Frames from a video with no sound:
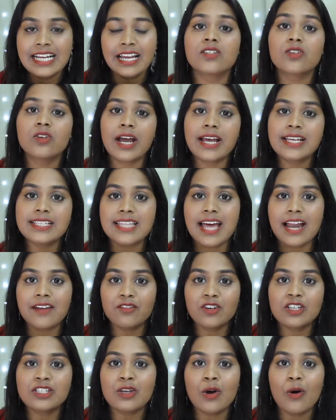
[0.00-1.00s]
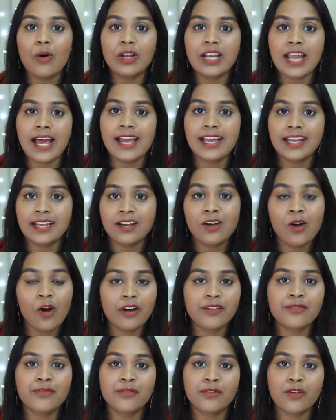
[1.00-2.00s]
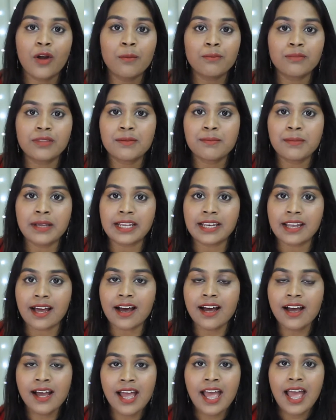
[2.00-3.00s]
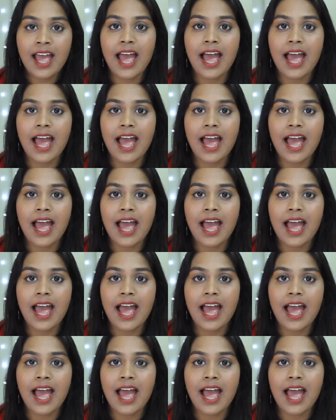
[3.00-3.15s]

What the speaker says: So guys, that was all I got from the Mela,